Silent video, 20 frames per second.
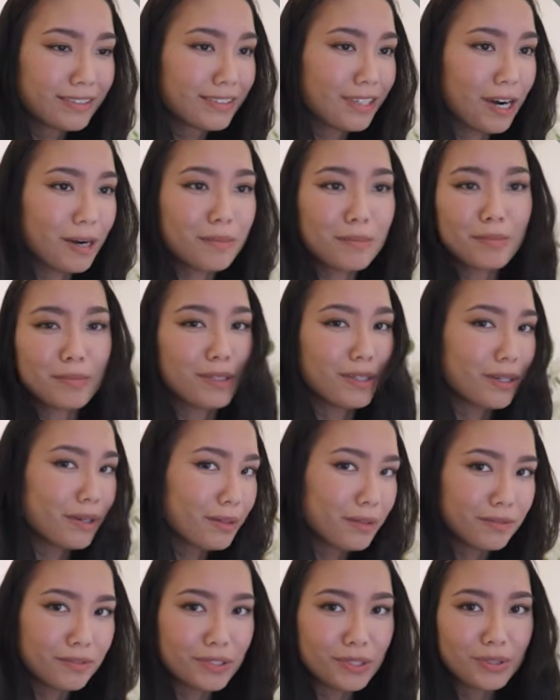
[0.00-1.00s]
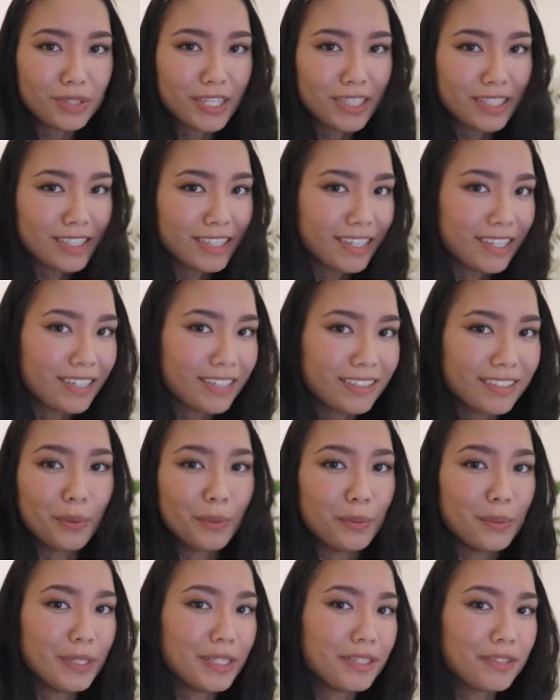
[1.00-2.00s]
Comment below if you tend to get
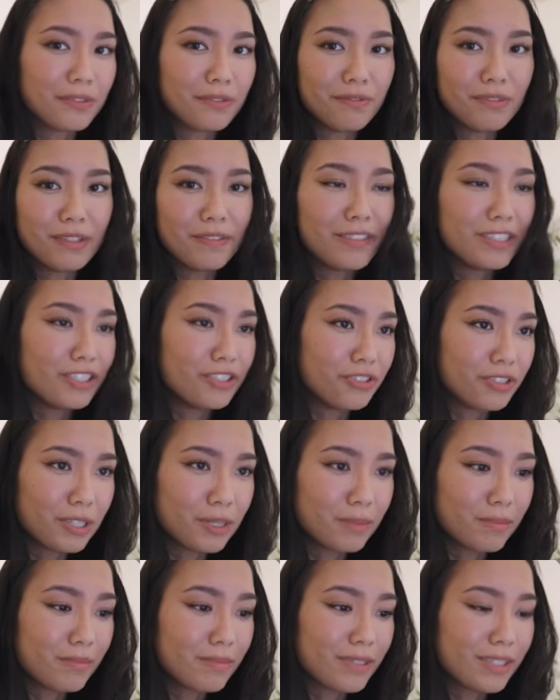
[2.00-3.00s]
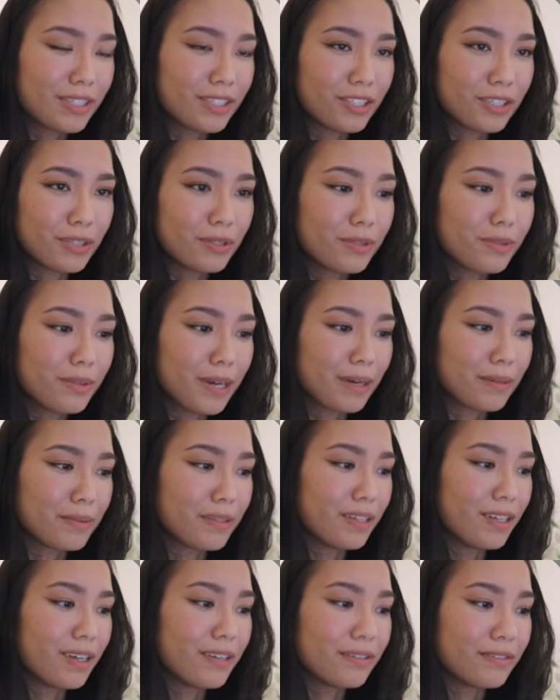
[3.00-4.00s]
weird, vivid dreams too. I would
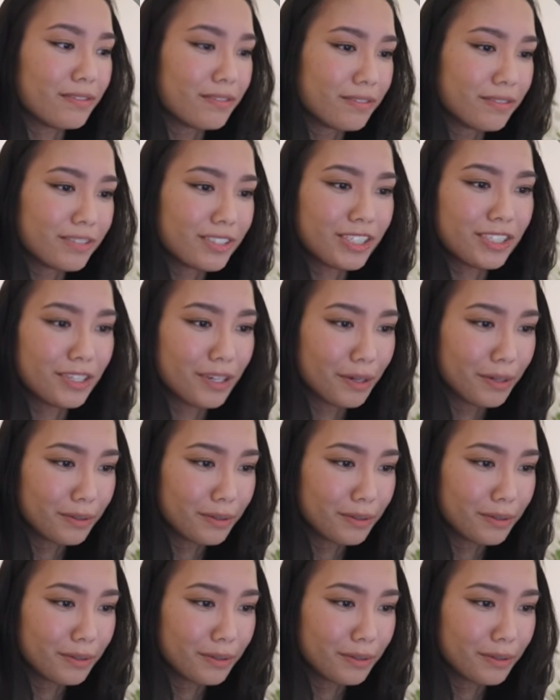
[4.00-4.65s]
love to know.